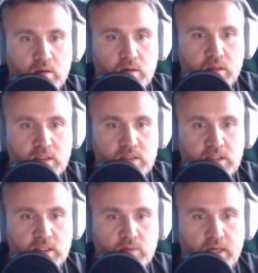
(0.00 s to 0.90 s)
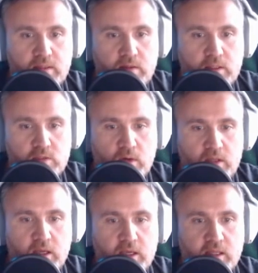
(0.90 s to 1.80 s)
It's here, right? This
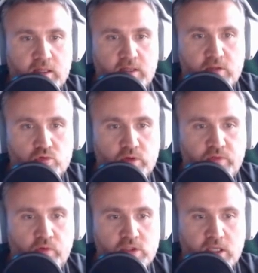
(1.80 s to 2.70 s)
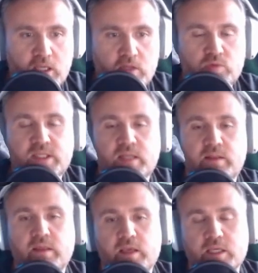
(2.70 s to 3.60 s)
one, I can click to reforge. I can reset
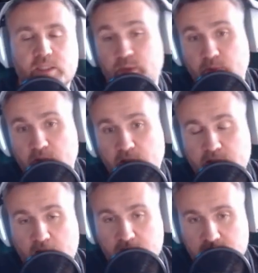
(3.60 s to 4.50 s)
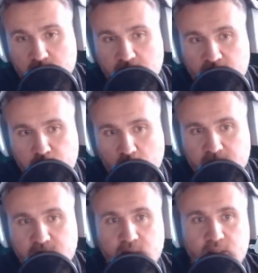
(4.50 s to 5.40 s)
the XP, but that does not give
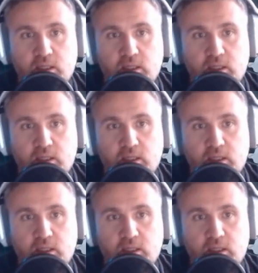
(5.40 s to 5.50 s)
points.